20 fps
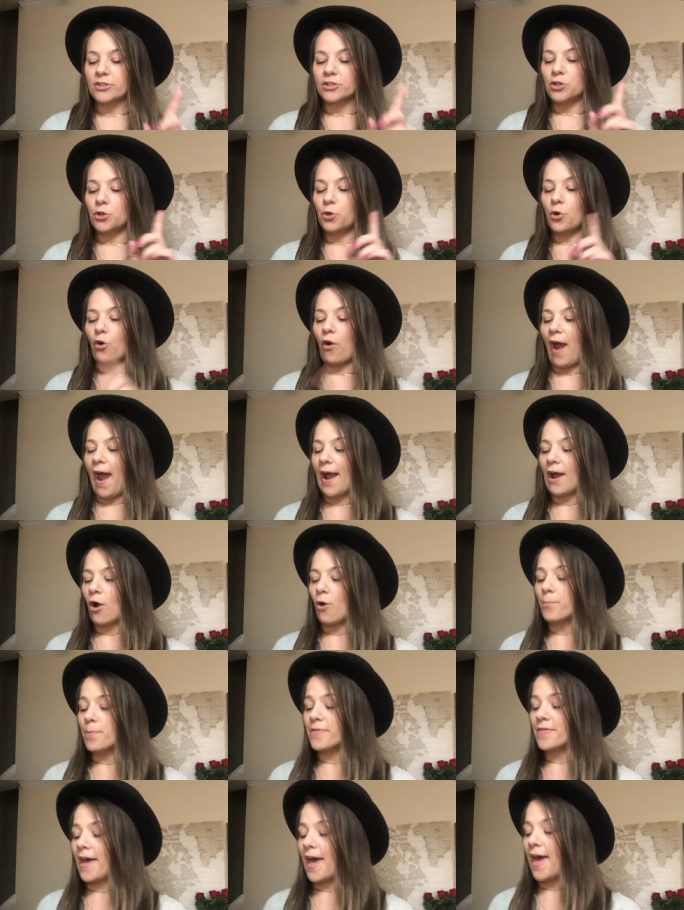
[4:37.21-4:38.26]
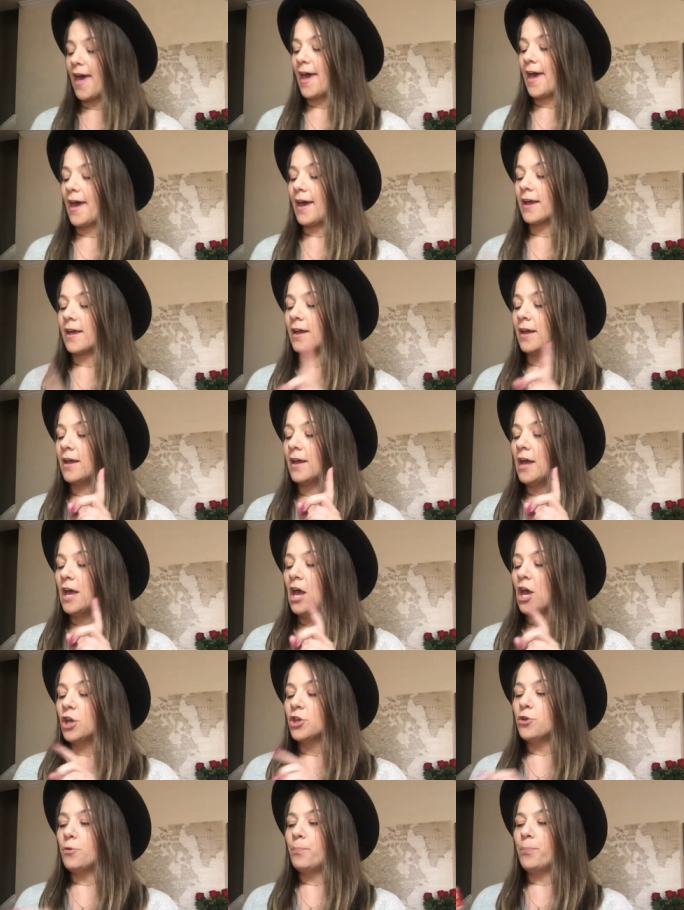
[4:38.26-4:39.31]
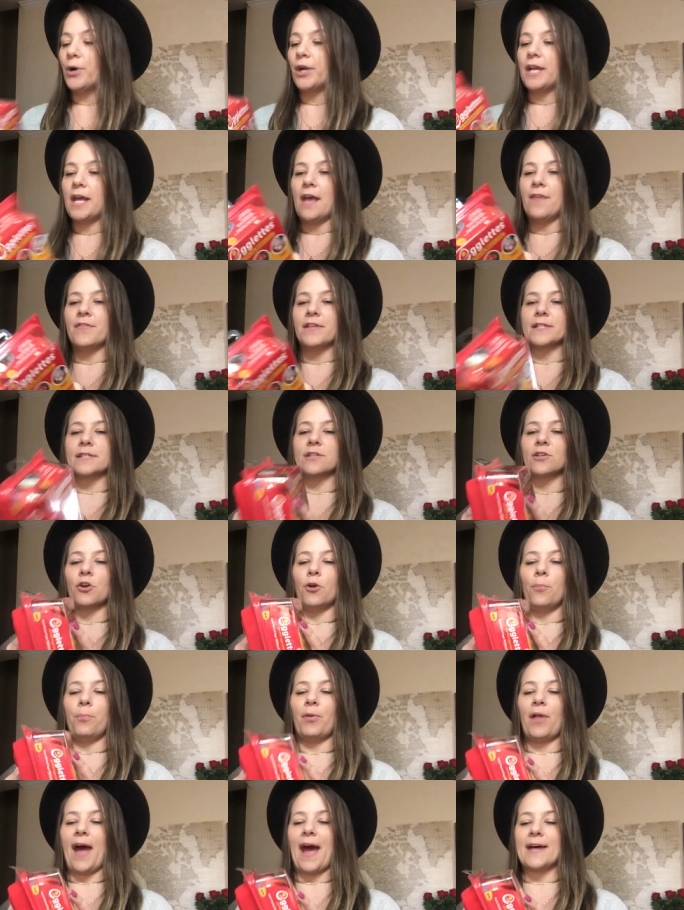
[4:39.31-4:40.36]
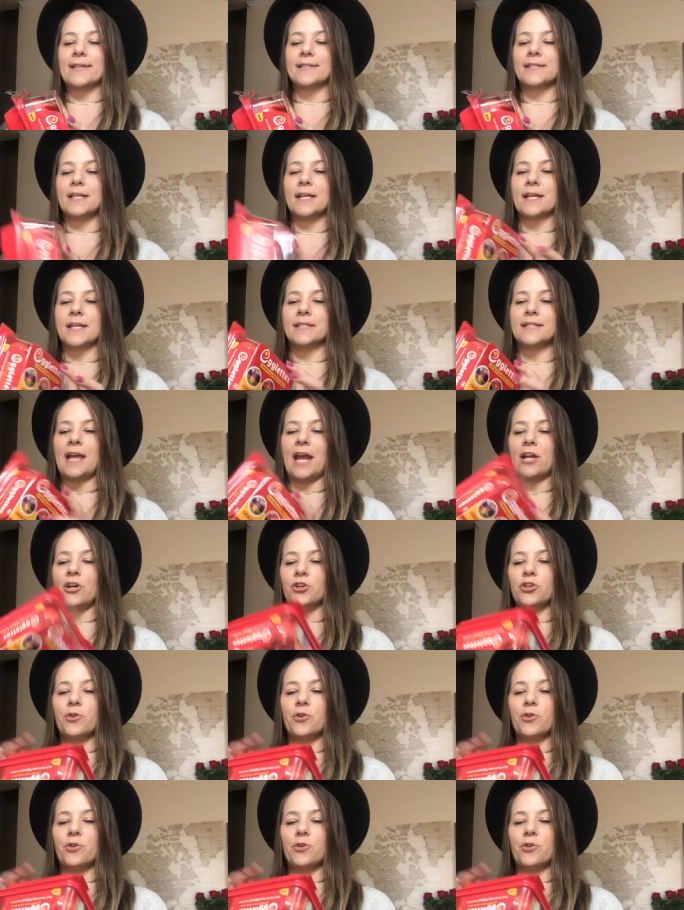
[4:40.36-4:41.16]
So you crack open the egg, you put it in this little plastic container.